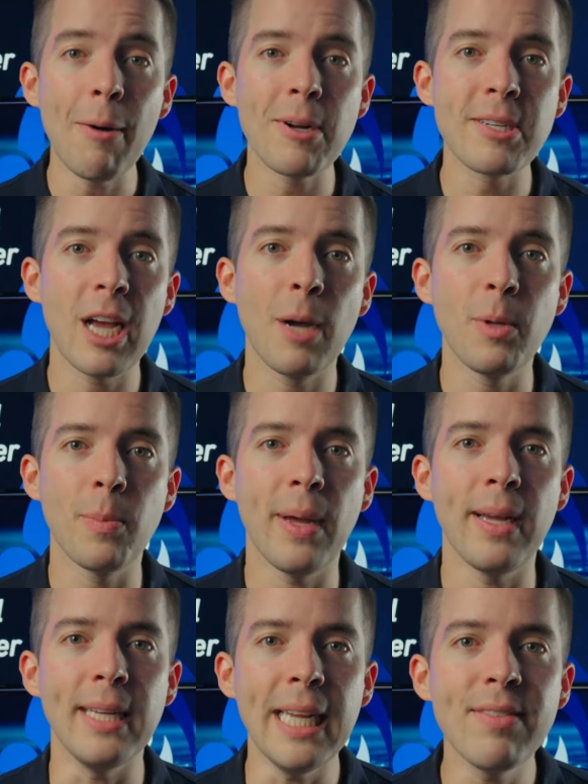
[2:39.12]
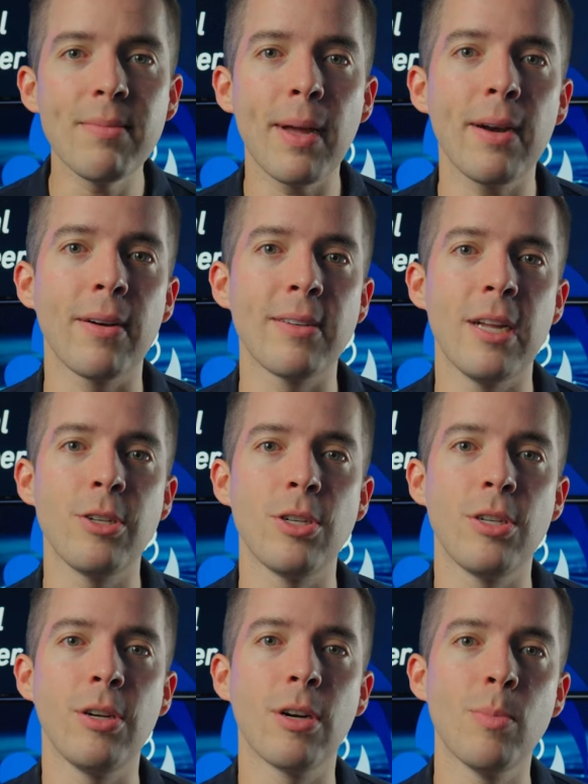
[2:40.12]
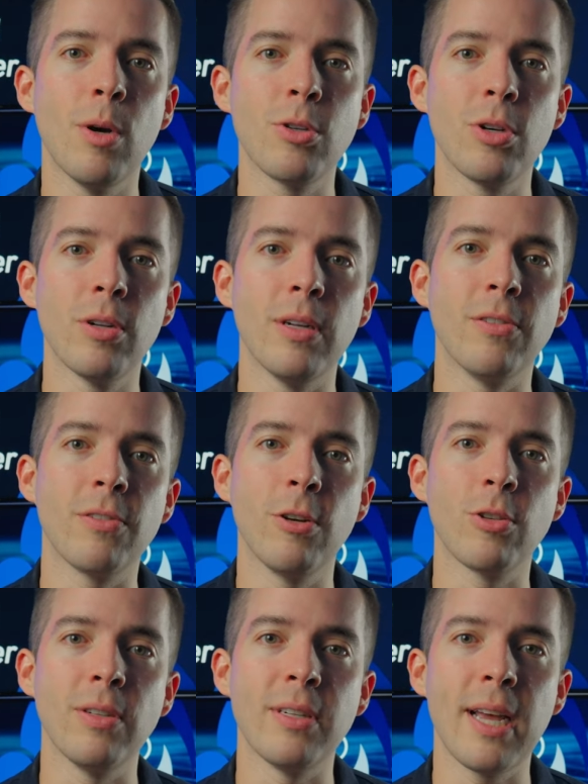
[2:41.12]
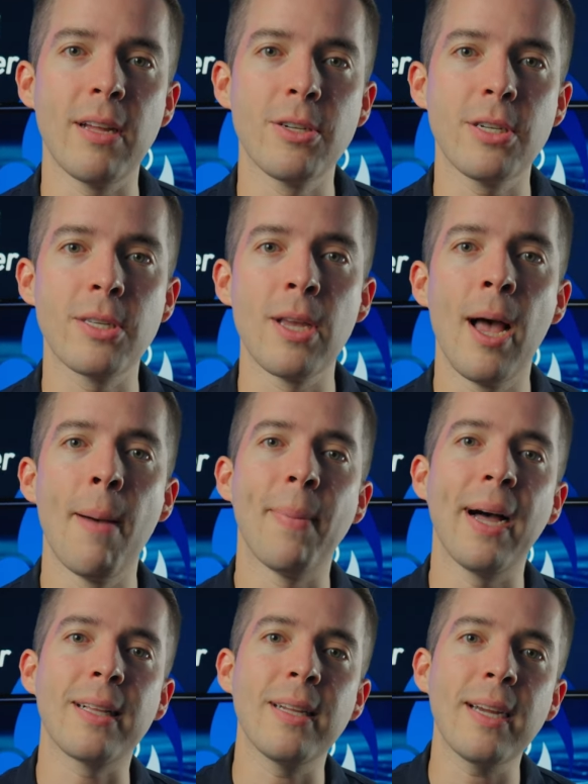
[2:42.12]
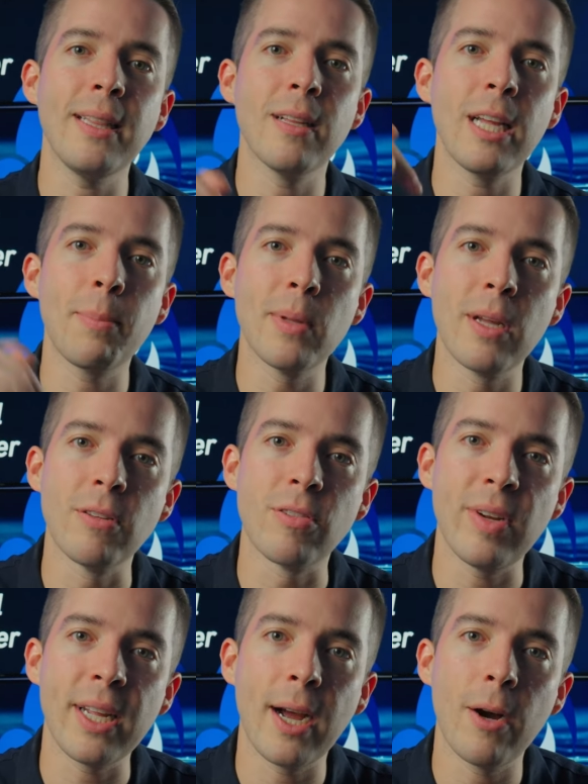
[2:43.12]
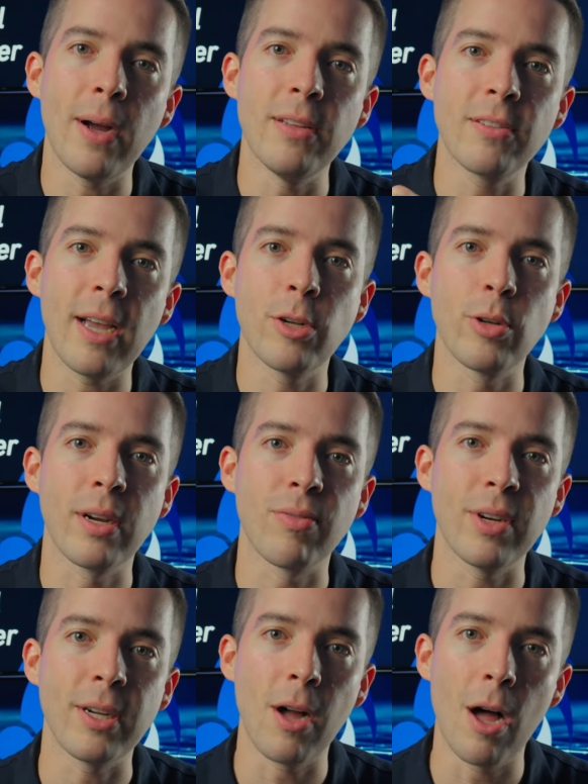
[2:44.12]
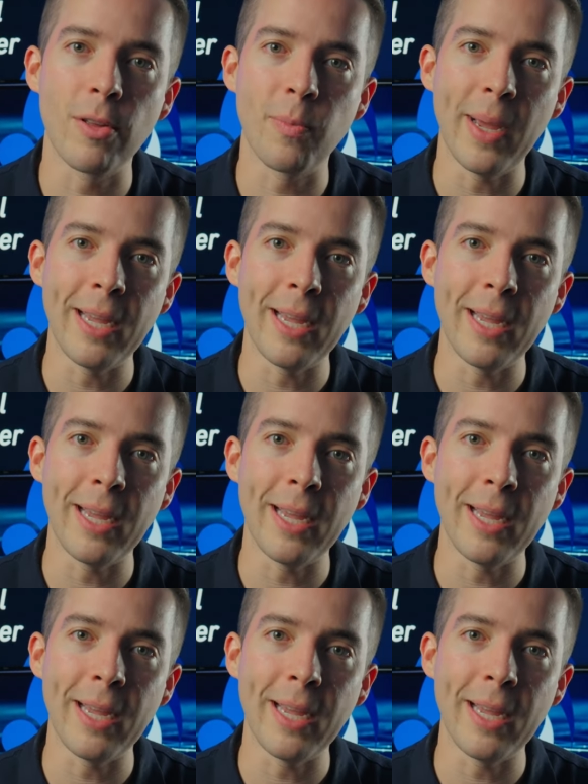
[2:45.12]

want to help you pay even better attention to your emotional and social intelligence by clicking the link below this video and scheduling a free call with me.